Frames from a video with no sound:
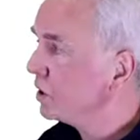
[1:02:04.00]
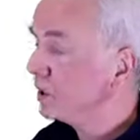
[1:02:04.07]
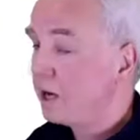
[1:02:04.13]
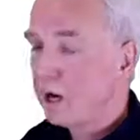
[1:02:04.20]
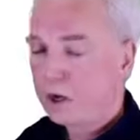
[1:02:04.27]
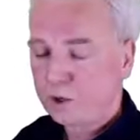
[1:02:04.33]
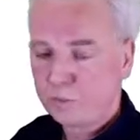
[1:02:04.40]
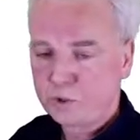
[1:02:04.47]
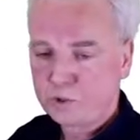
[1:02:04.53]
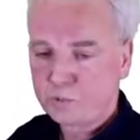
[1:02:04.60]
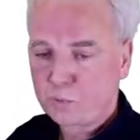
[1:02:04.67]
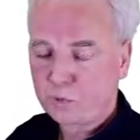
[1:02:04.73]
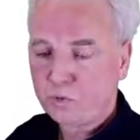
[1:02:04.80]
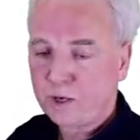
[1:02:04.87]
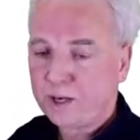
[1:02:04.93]
arguments
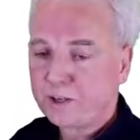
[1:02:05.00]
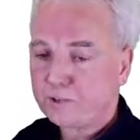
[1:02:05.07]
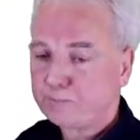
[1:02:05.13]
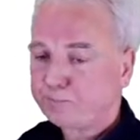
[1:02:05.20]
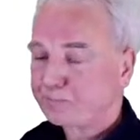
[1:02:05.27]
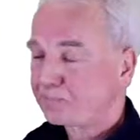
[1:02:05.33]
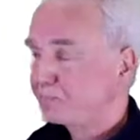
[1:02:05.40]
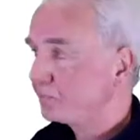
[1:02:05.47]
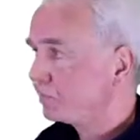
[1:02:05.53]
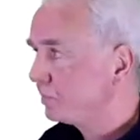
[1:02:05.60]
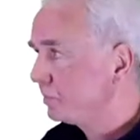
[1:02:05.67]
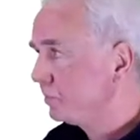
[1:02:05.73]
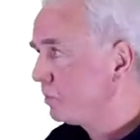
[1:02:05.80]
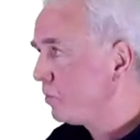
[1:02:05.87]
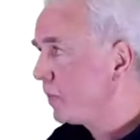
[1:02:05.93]
provider.
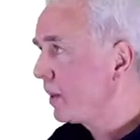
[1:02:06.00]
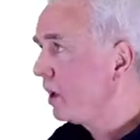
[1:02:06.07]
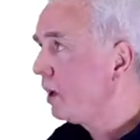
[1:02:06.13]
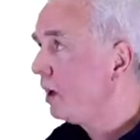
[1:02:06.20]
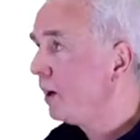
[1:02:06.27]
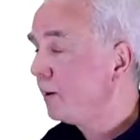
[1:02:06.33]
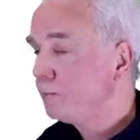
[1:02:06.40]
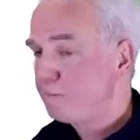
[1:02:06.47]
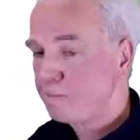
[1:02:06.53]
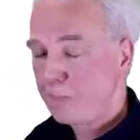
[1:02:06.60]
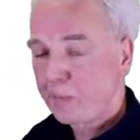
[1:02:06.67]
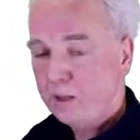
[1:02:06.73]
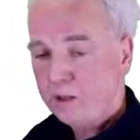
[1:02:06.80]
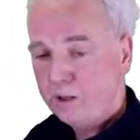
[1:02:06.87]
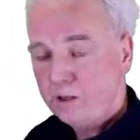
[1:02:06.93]
Um,
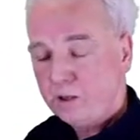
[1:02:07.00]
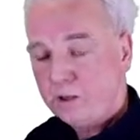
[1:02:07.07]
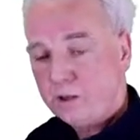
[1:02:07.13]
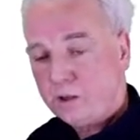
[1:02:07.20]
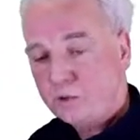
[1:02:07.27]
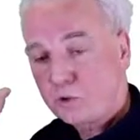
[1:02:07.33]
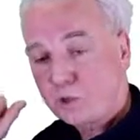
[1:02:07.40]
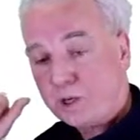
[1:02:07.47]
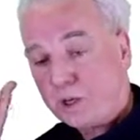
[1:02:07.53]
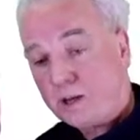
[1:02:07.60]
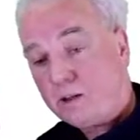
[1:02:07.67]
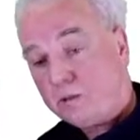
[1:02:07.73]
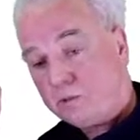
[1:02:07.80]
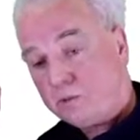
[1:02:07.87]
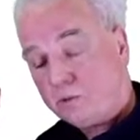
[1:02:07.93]
so there
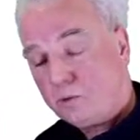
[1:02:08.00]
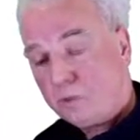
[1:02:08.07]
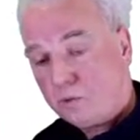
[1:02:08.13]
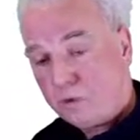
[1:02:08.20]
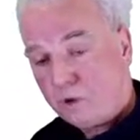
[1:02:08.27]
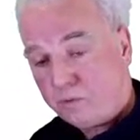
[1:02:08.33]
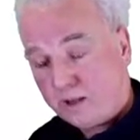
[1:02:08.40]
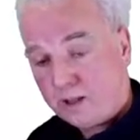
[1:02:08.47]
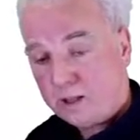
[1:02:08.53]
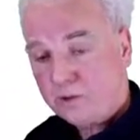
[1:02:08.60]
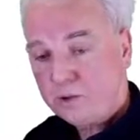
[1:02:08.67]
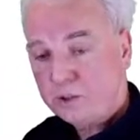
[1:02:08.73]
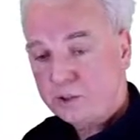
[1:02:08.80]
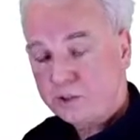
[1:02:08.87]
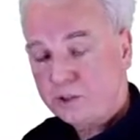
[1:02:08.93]
are a
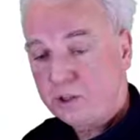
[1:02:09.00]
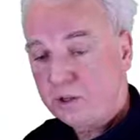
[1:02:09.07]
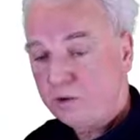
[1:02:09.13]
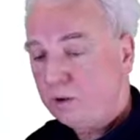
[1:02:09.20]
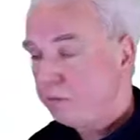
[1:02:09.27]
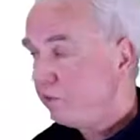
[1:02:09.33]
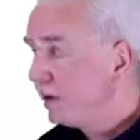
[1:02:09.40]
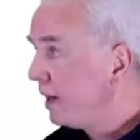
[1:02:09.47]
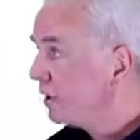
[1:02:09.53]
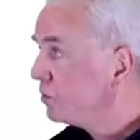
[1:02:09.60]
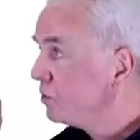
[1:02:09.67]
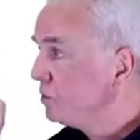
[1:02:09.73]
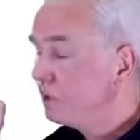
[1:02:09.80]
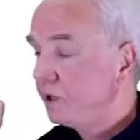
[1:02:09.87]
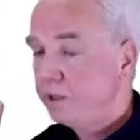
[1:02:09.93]
value, there's still a
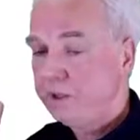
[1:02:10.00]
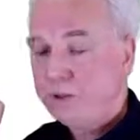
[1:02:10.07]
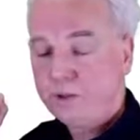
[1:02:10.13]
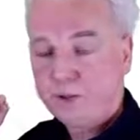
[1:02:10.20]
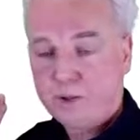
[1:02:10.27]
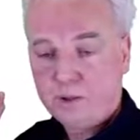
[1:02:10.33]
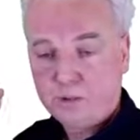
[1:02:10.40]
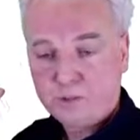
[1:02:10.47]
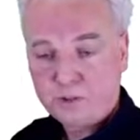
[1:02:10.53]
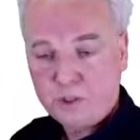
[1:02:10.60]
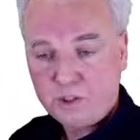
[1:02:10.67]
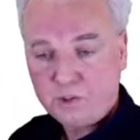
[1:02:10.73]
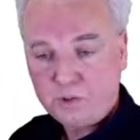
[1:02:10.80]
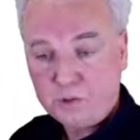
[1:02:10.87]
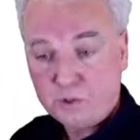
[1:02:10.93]
value in
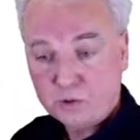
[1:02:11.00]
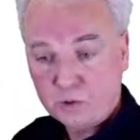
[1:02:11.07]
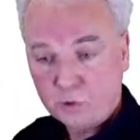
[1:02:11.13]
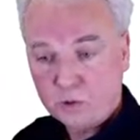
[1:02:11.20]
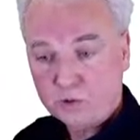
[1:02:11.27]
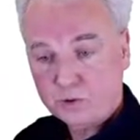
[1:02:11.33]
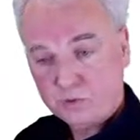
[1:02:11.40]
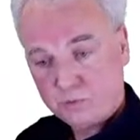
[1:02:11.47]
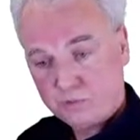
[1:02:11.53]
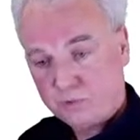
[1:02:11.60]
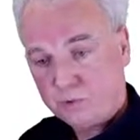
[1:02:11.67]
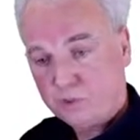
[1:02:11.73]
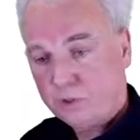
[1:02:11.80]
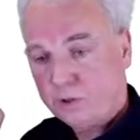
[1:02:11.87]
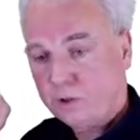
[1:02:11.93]
CSV source,
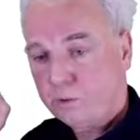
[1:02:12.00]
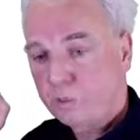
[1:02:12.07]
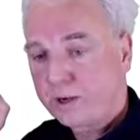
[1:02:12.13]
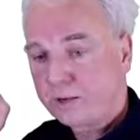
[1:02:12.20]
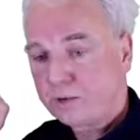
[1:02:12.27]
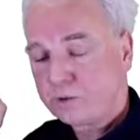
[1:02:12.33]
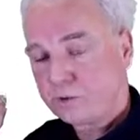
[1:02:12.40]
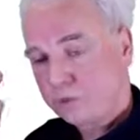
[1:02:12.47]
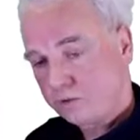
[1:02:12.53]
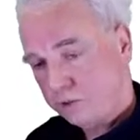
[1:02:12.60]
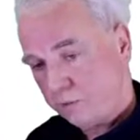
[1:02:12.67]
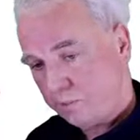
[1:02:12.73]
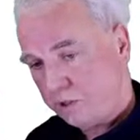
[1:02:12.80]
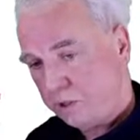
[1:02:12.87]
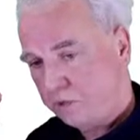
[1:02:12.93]
uh, records
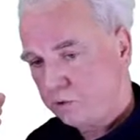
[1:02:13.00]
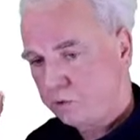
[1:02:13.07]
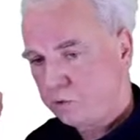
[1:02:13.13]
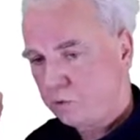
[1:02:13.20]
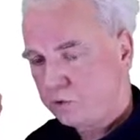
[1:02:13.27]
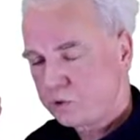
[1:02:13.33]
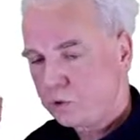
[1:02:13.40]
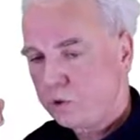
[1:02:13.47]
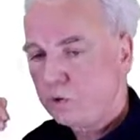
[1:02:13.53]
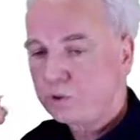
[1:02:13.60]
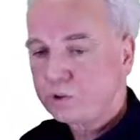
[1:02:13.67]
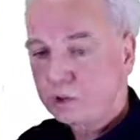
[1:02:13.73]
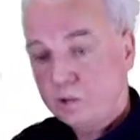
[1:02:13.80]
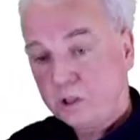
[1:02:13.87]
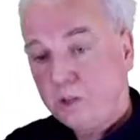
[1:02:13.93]
simply in your source
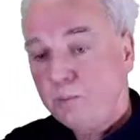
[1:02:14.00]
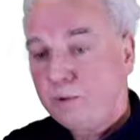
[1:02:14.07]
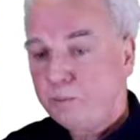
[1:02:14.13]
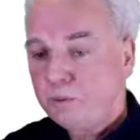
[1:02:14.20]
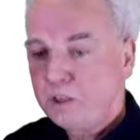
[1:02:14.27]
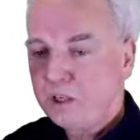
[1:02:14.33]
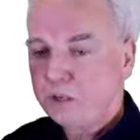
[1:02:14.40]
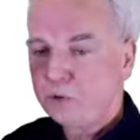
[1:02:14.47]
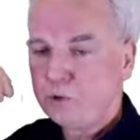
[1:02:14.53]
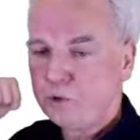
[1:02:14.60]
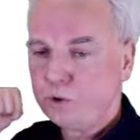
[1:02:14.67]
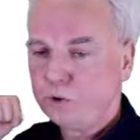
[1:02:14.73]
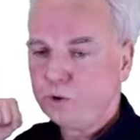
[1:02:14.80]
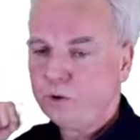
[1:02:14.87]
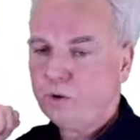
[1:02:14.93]
code. Keep them near to
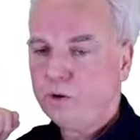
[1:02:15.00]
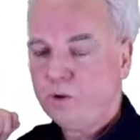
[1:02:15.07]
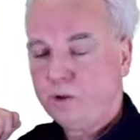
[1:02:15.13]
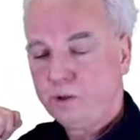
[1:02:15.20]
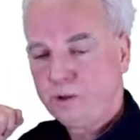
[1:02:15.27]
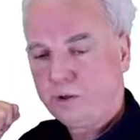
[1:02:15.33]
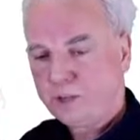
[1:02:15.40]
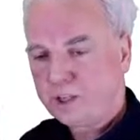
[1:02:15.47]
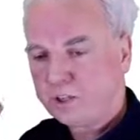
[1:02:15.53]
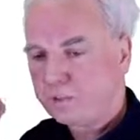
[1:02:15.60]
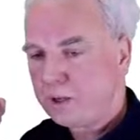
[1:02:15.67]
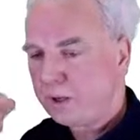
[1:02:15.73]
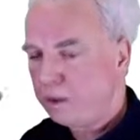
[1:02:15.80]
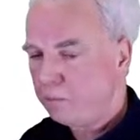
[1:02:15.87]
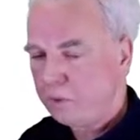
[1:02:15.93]
your uh, test
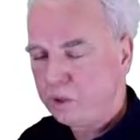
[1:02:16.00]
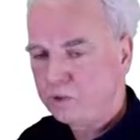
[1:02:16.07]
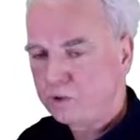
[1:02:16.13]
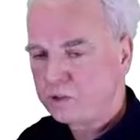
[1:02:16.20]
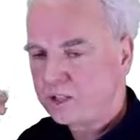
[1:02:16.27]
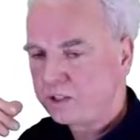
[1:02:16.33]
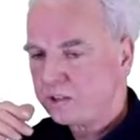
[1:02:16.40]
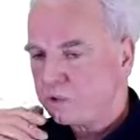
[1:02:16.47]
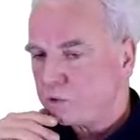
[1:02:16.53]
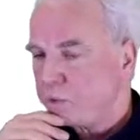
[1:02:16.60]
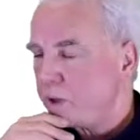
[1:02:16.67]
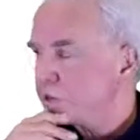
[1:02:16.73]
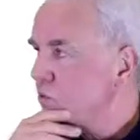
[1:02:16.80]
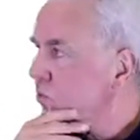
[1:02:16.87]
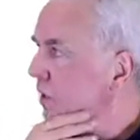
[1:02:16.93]
method because that's the
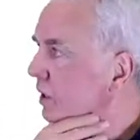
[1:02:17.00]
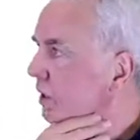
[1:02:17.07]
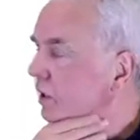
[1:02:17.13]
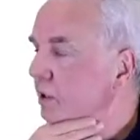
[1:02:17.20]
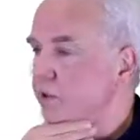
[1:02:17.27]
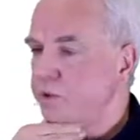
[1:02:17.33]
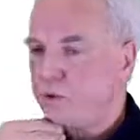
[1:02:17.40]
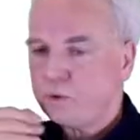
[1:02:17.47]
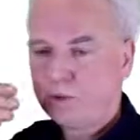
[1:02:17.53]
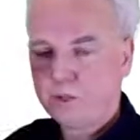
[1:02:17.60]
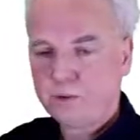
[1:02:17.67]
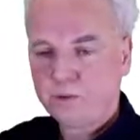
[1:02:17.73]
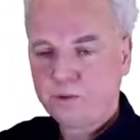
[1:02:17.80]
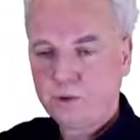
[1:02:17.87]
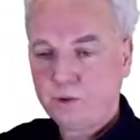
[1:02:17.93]
best way that you
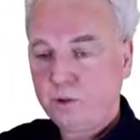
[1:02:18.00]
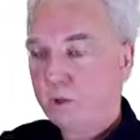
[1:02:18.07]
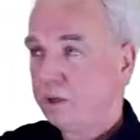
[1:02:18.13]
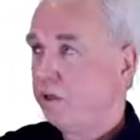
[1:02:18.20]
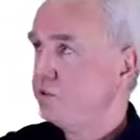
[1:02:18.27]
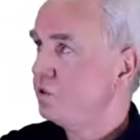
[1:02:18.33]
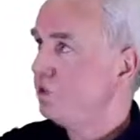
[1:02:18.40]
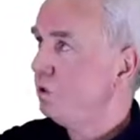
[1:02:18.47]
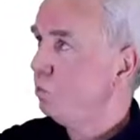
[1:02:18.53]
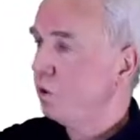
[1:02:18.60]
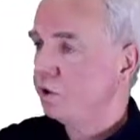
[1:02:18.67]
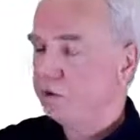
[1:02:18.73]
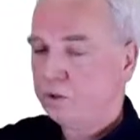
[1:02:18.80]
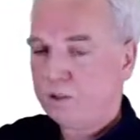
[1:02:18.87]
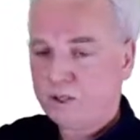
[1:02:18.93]
can uh, can see
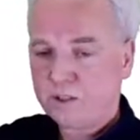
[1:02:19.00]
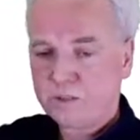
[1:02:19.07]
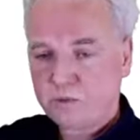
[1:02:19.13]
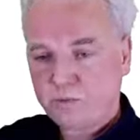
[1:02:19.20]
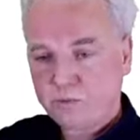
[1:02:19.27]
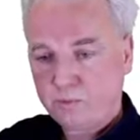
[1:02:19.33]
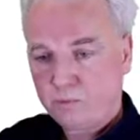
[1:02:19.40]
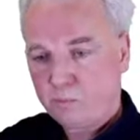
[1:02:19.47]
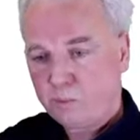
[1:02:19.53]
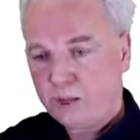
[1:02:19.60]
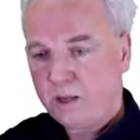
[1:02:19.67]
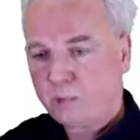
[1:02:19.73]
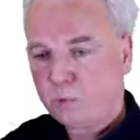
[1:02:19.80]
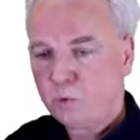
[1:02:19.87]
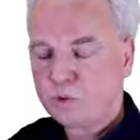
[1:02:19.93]
what the test
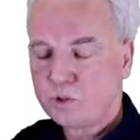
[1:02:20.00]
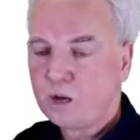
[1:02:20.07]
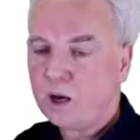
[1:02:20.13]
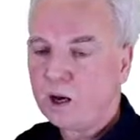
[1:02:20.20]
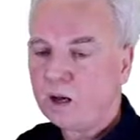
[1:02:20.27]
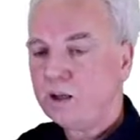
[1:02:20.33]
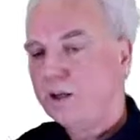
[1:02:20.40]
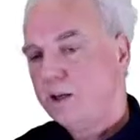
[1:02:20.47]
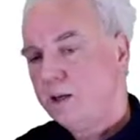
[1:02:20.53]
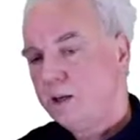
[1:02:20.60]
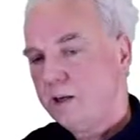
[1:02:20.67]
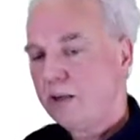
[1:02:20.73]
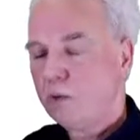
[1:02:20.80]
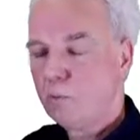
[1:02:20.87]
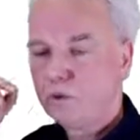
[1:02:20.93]
inputs are
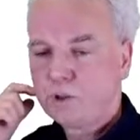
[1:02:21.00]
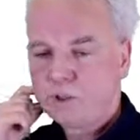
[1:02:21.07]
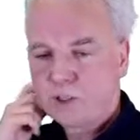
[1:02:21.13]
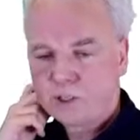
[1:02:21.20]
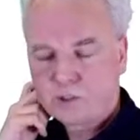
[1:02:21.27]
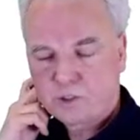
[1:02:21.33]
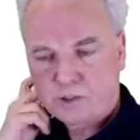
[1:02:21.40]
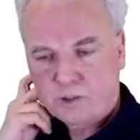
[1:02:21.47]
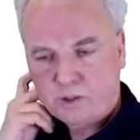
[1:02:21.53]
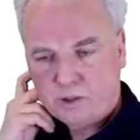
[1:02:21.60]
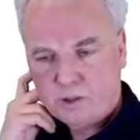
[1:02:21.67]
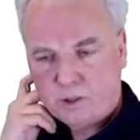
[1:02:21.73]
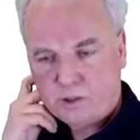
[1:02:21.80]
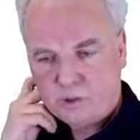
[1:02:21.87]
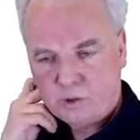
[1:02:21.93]
and what the test
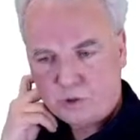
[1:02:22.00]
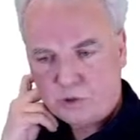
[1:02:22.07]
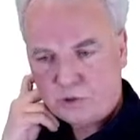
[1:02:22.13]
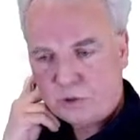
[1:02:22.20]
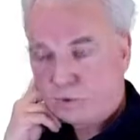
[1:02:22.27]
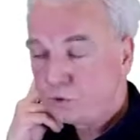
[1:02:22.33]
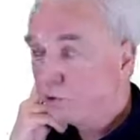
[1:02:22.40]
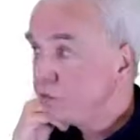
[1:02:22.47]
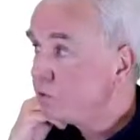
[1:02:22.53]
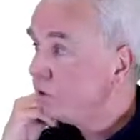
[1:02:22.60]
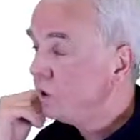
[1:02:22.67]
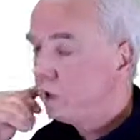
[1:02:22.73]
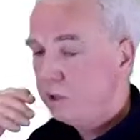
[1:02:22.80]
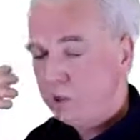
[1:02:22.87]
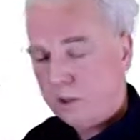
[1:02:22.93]
uh, sh should do.
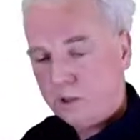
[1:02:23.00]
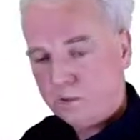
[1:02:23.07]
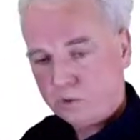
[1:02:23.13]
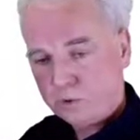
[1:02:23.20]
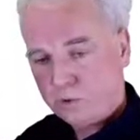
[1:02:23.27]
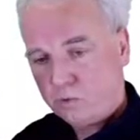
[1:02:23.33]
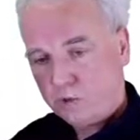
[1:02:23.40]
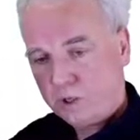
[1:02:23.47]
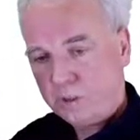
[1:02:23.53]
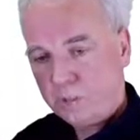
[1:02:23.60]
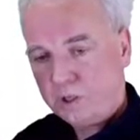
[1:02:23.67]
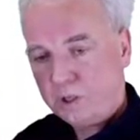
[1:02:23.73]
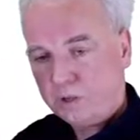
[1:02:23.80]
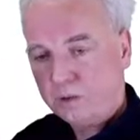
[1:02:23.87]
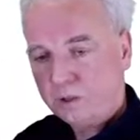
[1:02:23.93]
So
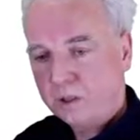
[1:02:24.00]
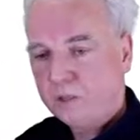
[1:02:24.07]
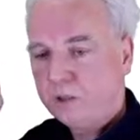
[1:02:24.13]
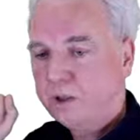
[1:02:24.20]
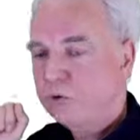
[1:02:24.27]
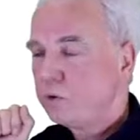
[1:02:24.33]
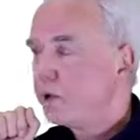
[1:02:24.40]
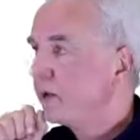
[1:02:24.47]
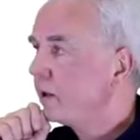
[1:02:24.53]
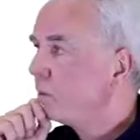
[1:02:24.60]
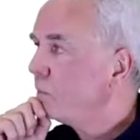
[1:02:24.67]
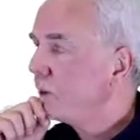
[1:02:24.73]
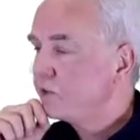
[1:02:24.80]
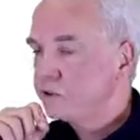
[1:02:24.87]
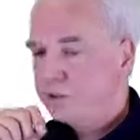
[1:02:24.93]
keeping it near together
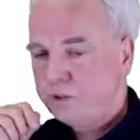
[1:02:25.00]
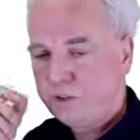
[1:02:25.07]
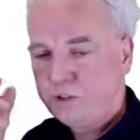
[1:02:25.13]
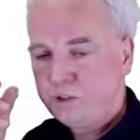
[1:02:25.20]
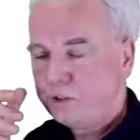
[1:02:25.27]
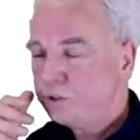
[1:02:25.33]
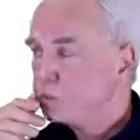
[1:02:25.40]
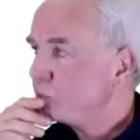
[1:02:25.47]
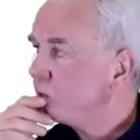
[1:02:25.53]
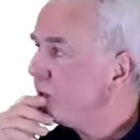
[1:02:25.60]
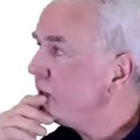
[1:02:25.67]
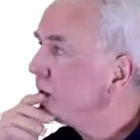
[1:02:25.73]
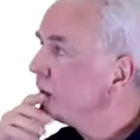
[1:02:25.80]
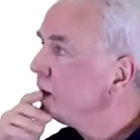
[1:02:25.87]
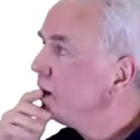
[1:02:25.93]
makes it easy to
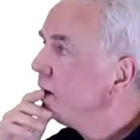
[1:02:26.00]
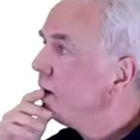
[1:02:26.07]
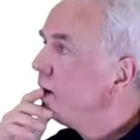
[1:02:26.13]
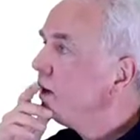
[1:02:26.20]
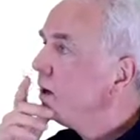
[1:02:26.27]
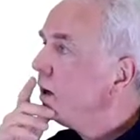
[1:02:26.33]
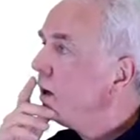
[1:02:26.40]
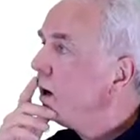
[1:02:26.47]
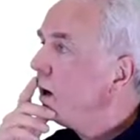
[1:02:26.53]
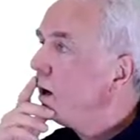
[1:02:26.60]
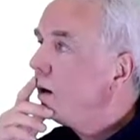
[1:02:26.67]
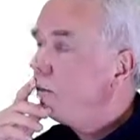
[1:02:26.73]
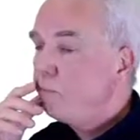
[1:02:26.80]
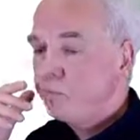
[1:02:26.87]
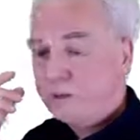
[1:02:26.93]
read.
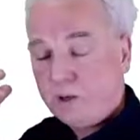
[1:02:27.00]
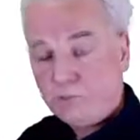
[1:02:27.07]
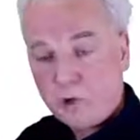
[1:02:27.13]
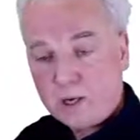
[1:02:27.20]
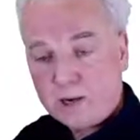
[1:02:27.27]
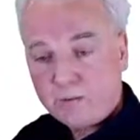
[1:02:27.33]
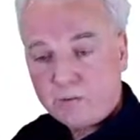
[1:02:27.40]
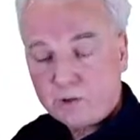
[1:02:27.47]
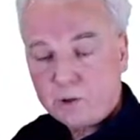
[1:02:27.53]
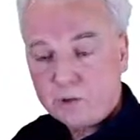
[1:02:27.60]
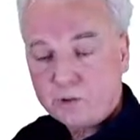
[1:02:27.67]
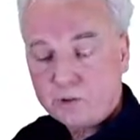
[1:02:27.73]
Um, if you have a,